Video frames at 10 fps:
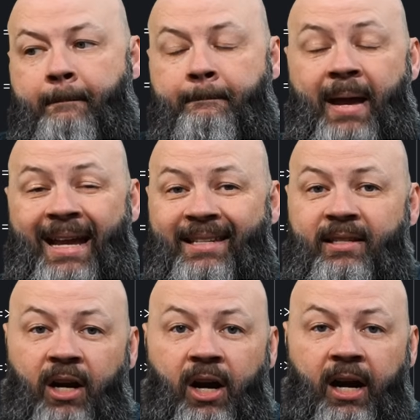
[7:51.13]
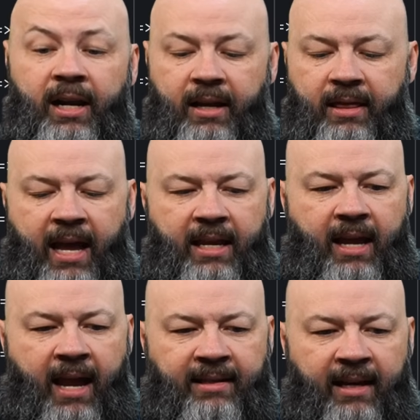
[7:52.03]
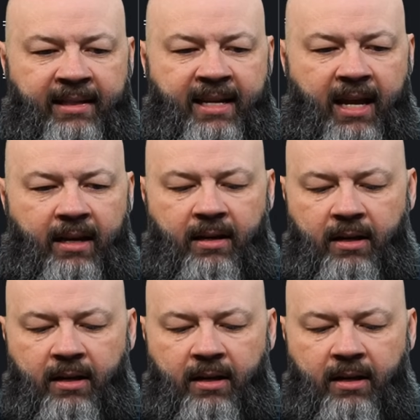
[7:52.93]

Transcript: based on that S S N.